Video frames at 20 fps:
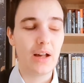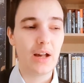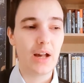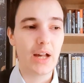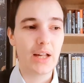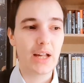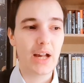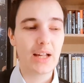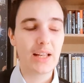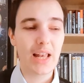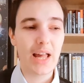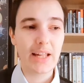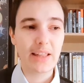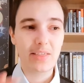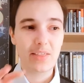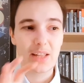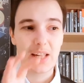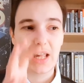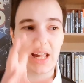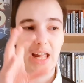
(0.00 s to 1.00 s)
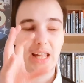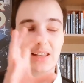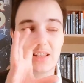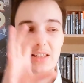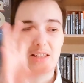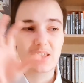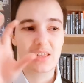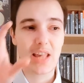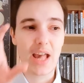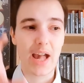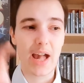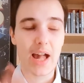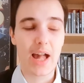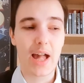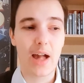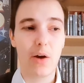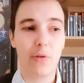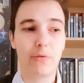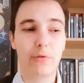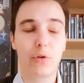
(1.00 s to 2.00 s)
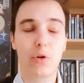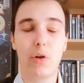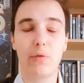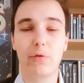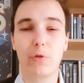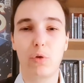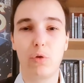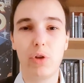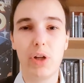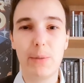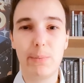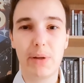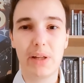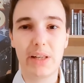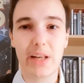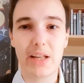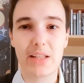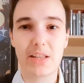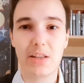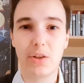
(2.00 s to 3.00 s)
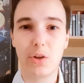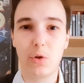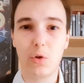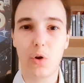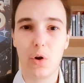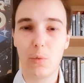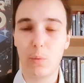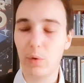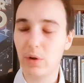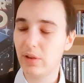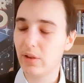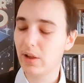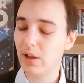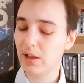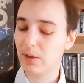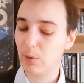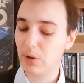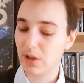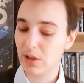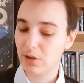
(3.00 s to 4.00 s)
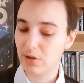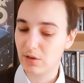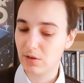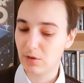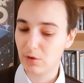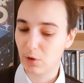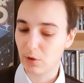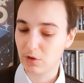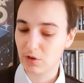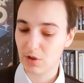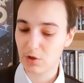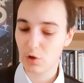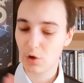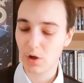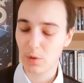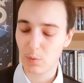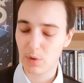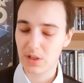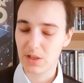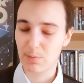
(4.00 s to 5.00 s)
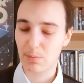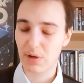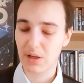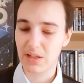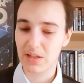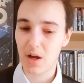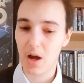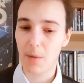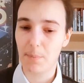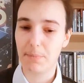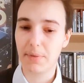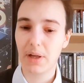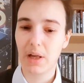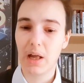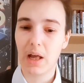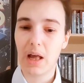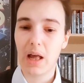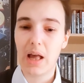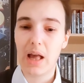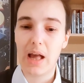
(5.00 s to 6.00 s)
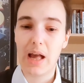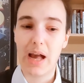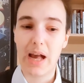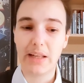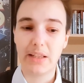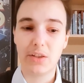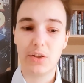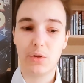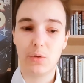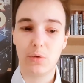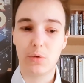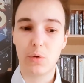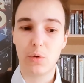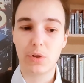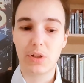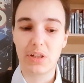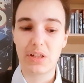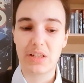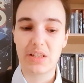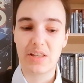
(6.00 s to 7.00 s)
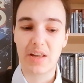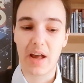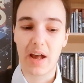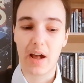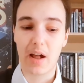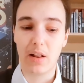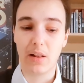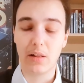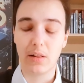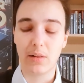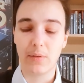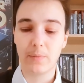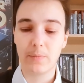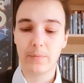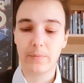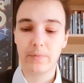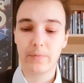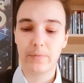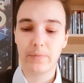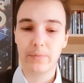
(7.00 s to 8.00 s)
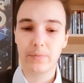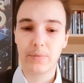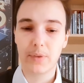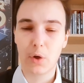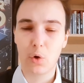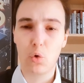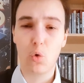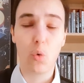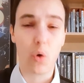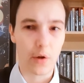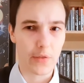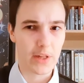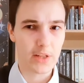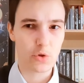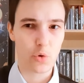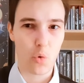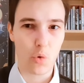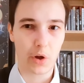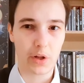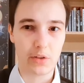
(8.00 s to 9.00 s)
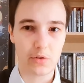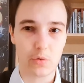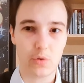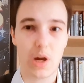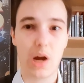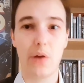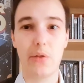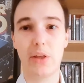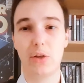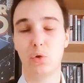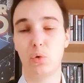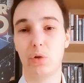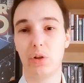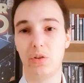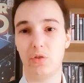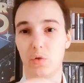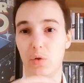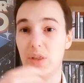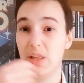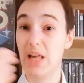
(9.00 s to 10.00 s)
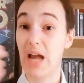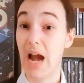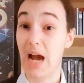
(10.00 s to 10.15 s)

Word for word: I, I like the hints there of, of creepiness you got with like when the doctor and donna were split up and you couldn't tell who are they talking to now? Are they talking to the